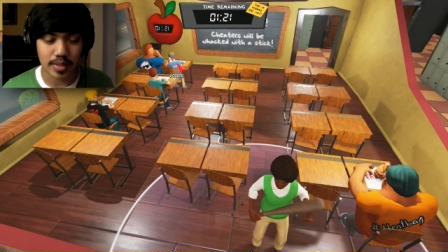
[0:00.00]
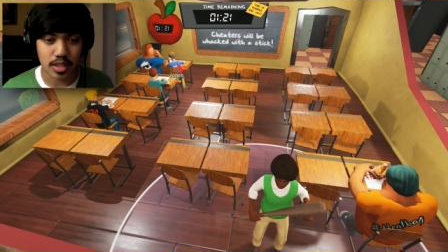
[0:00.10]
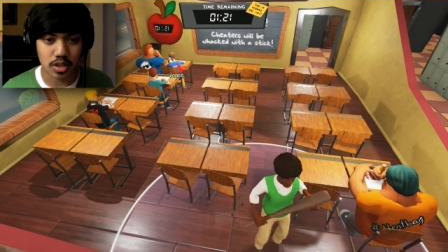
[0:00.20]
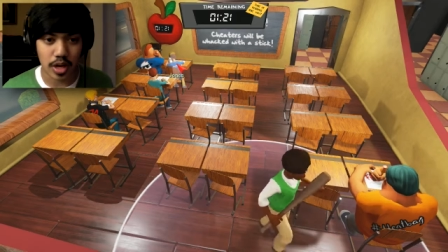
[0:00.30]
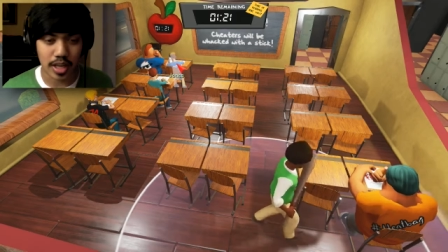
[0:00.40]
to
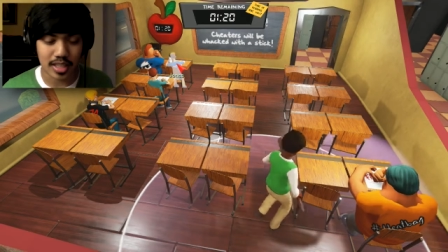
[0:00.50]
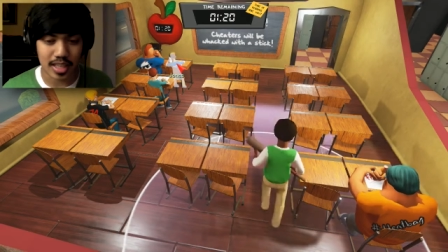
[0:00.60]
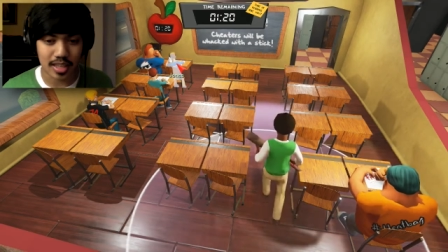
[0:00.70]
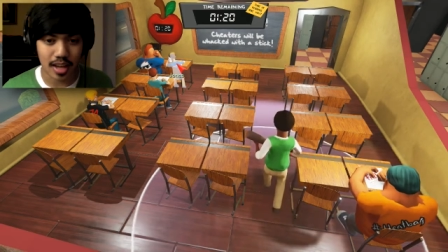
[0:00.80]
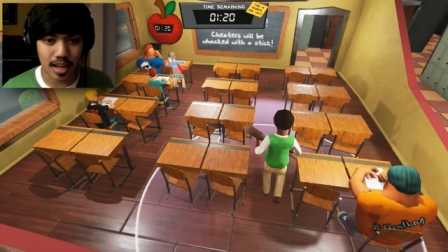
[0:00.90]
try not to
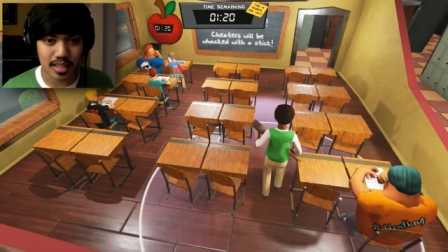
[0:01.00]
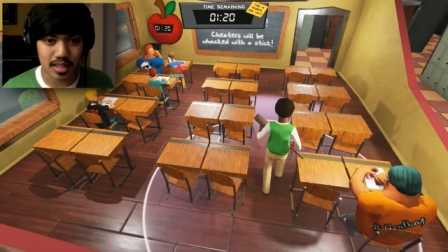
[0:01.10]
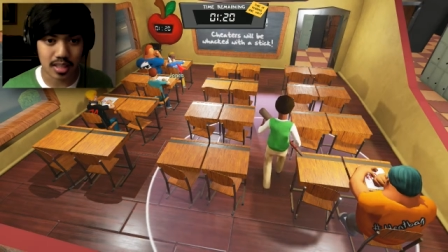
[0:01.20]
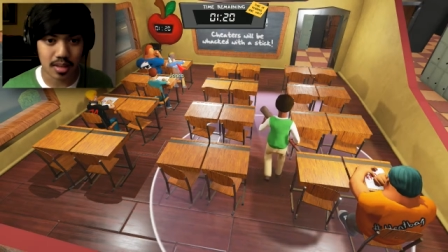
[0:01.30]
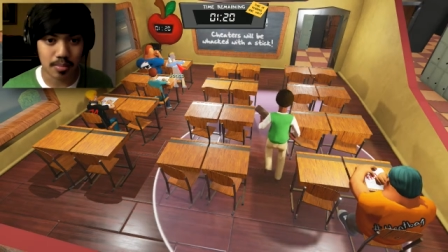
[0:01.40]
get caught
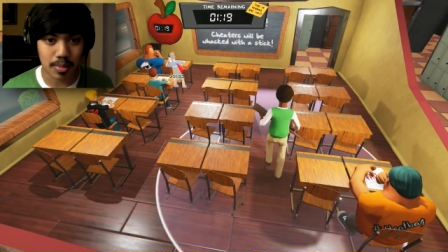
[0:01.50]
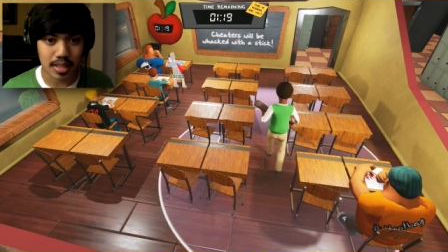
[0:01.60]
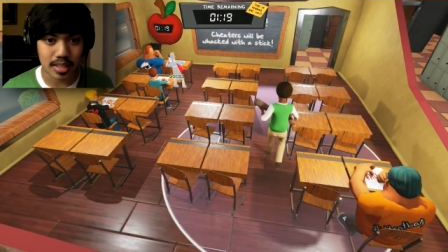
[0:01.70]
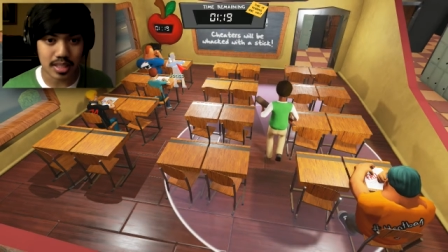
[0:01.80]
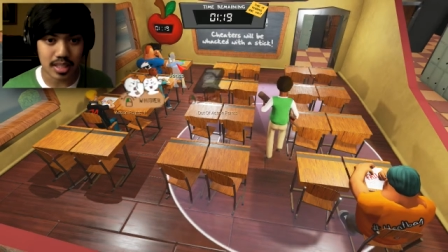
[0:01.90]
by
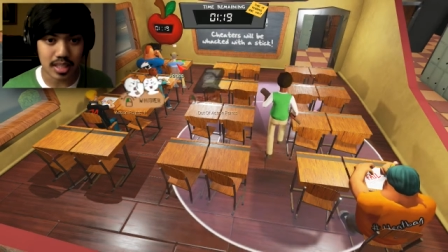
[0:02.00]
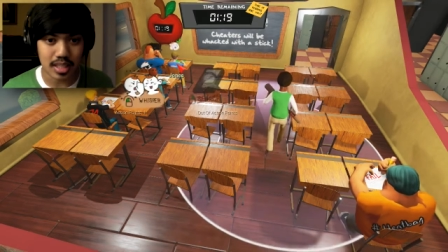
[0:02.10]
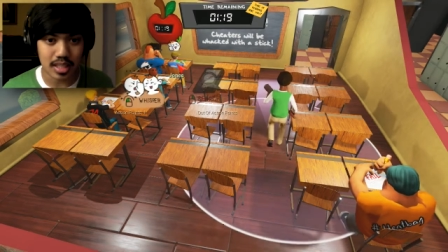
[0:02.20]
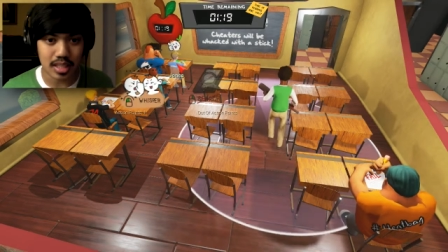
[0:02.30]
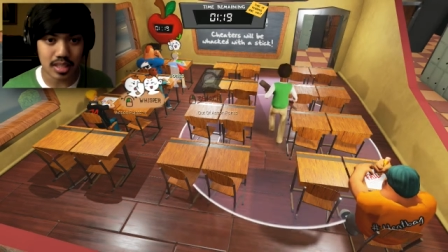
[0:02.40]
the
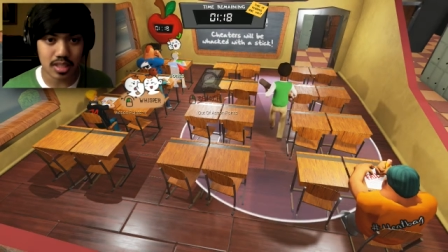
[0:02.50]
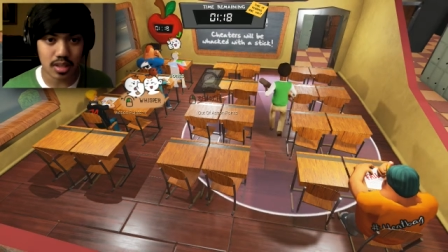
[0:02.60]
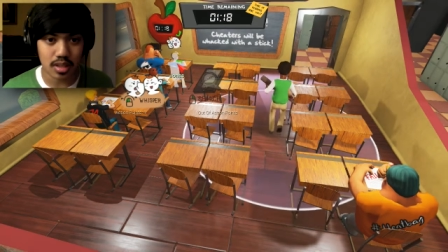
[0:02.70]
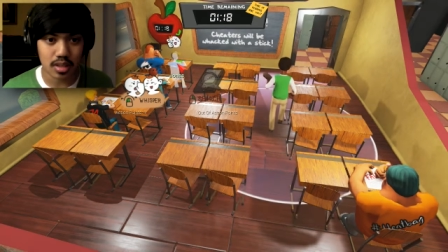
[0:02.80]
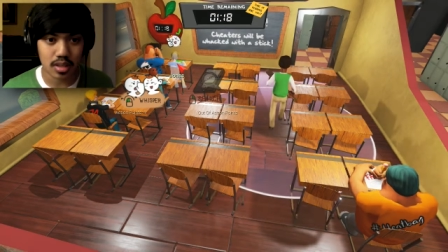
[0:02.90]

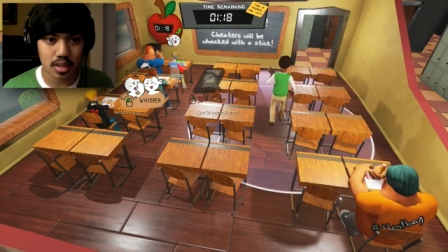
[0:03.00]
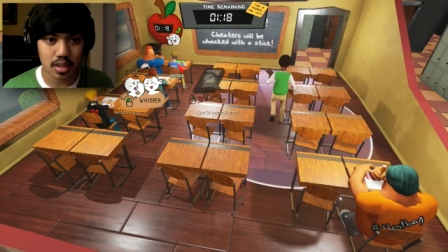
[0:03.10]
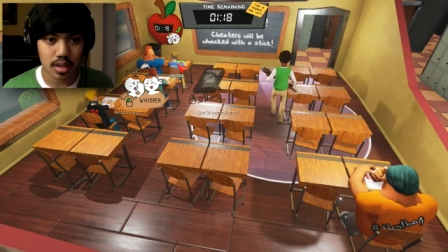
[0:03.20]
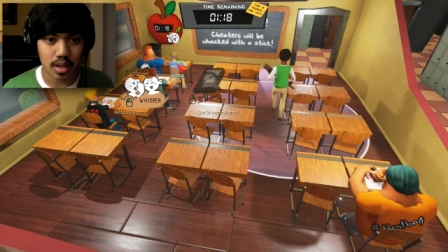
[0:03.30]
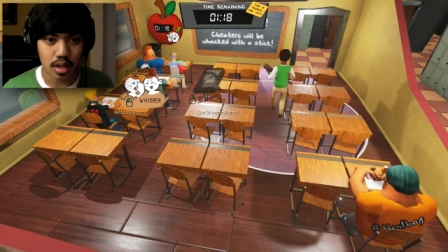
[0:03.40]
teacher.
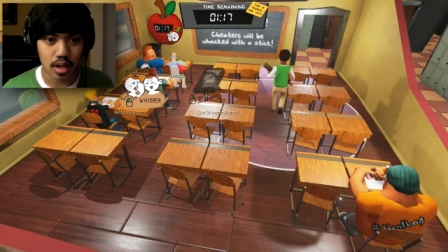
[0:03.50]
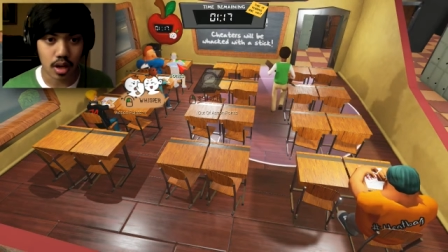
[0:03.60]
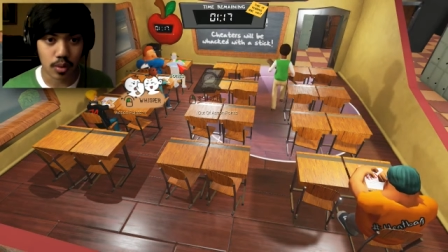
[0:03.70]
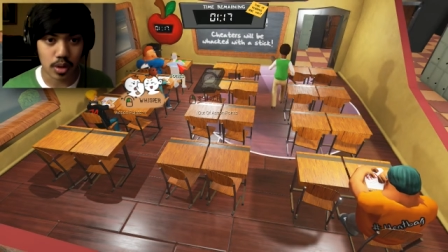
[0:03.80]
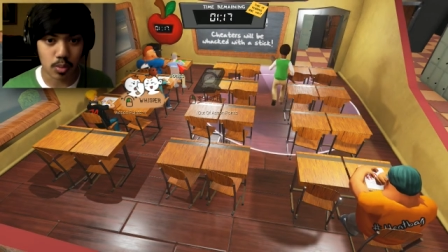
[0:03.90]

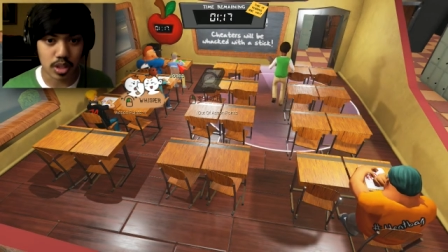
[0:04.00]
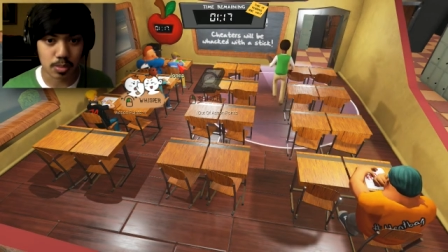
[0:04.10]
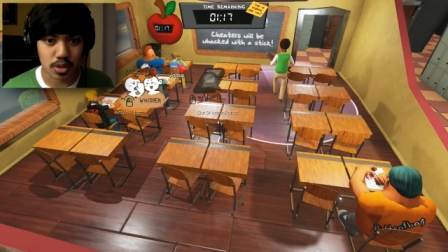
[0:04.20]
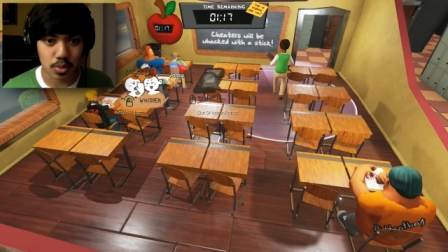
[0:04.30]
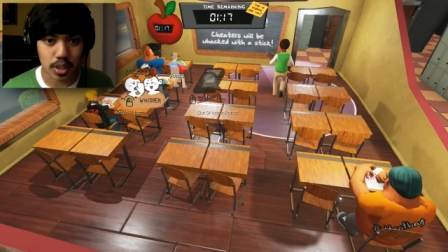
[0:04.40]
Oh, we could
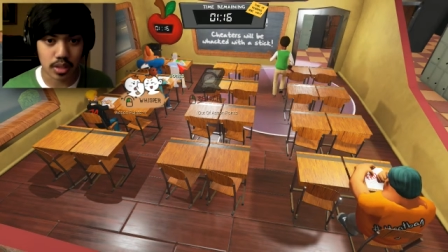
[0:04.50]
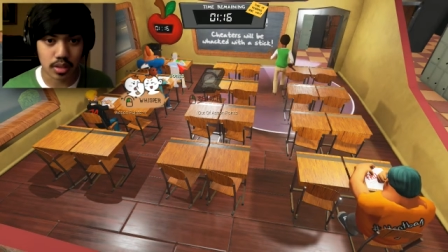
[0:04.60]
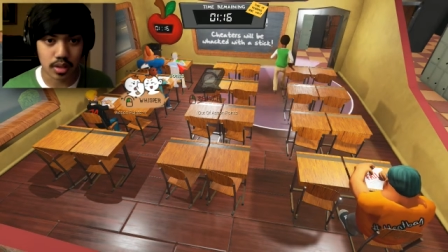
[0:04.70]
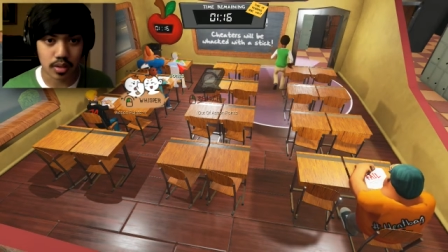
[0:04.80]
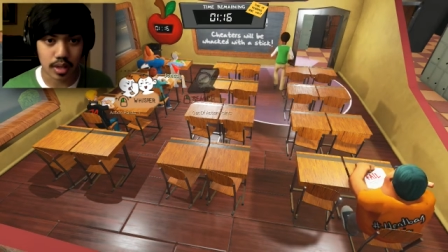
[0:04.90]
whisper as well.
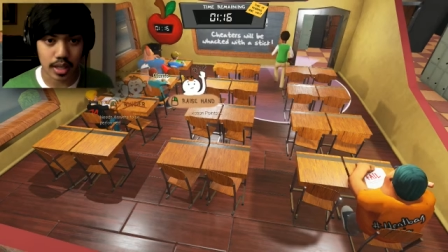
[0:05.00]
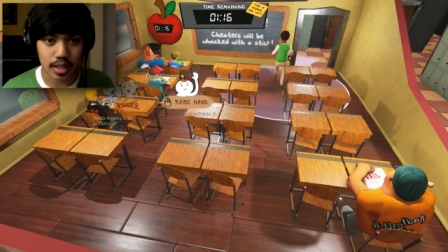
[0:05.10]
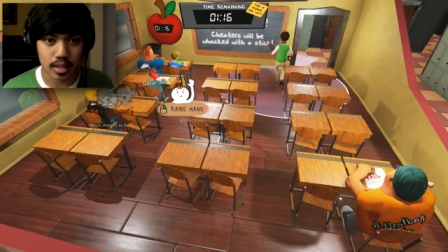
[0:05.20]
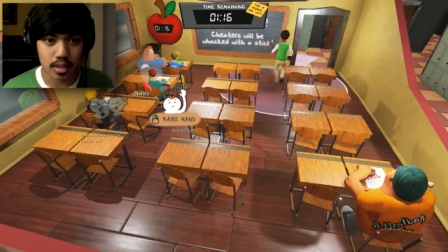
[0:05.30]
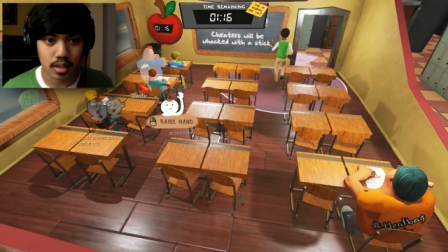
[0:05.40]
Okay.